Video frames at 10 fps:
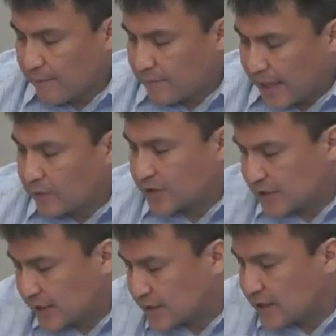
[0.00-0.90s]
my
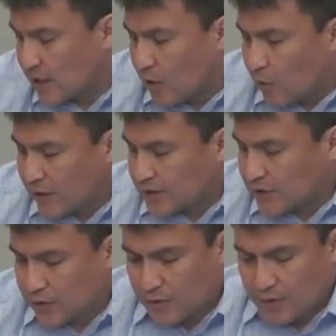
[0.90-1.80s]
question is, what is the
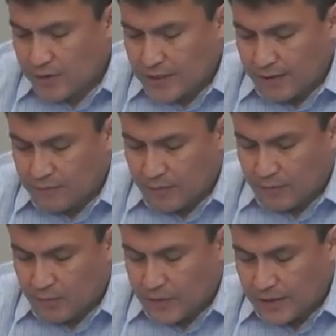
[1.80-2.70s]
turnaround time
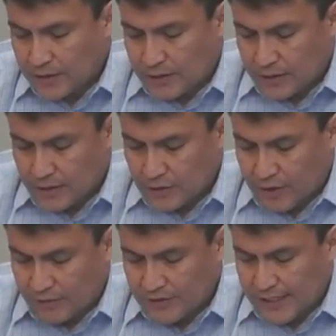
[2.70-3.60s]
from when a
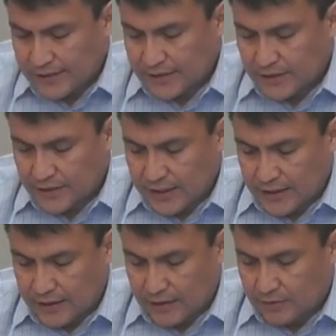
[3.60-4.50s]
driver is tested to
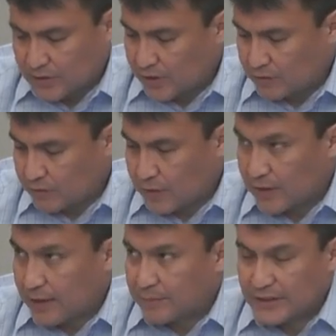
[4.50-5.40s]
getting a result for
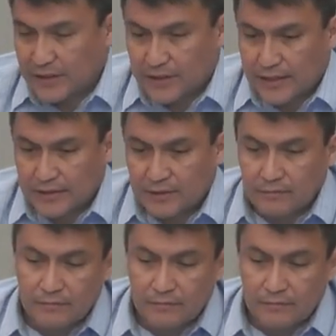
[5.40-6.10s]
that PCR test?